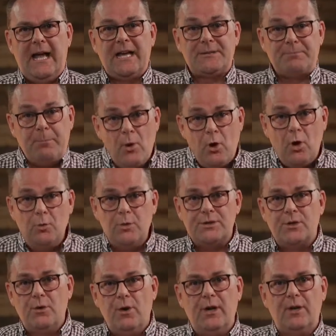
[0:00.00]
as Paul
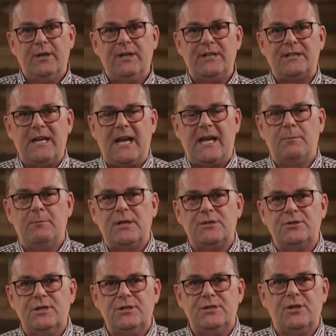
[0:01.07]
was going on his second
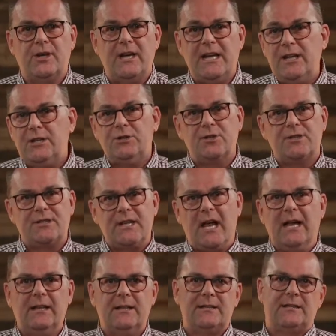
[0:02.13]
missionary journey. He took
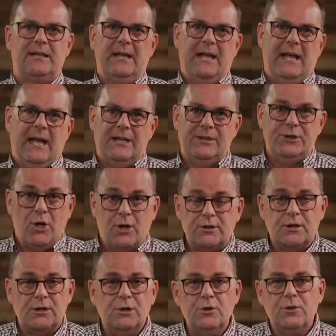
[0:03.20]
Silas and
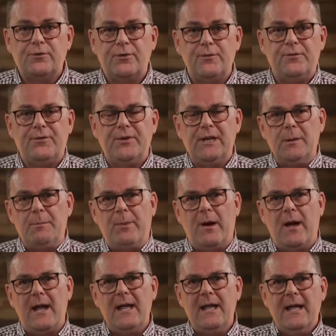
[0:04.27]
Dr. Luke from
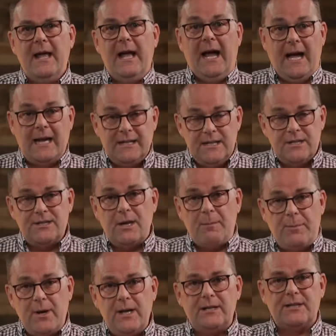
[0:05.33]
Philippi and his
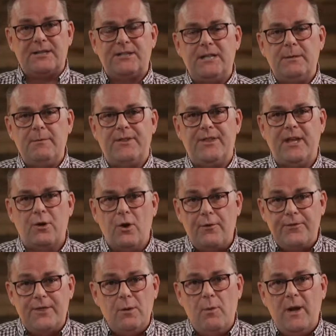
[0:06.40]
apprentice Timothy, and
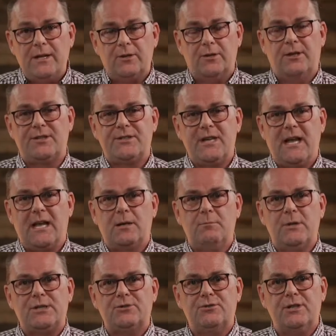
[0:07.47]
off they went on their second
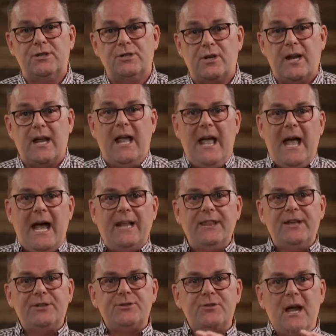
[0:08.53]
missionary journey,
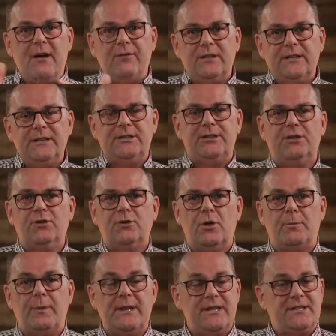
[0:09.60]
and they traveled into
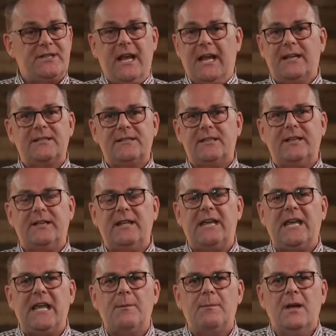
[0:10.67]
Europe. And the second city they
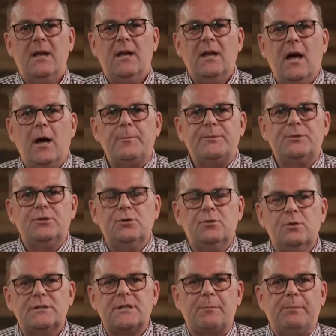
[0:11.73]
came up
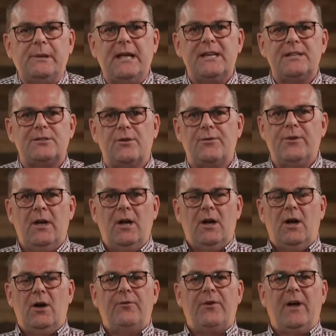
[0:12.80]
to was a place of
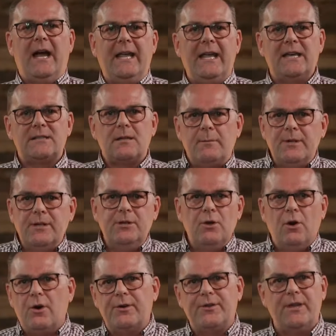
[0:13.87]
I guess, up in the
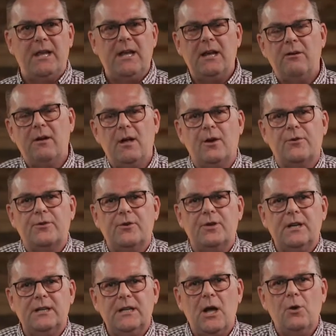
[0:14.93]
north area of
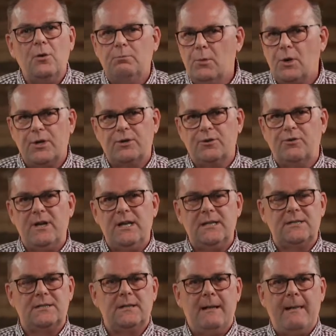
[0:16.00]
now modern
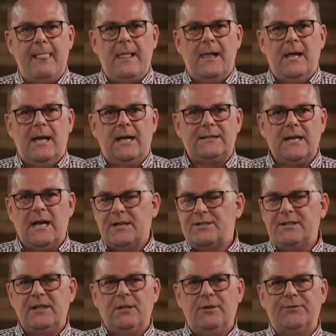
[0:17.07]
Greece. A
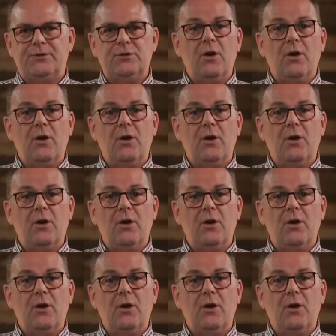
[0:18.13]
city of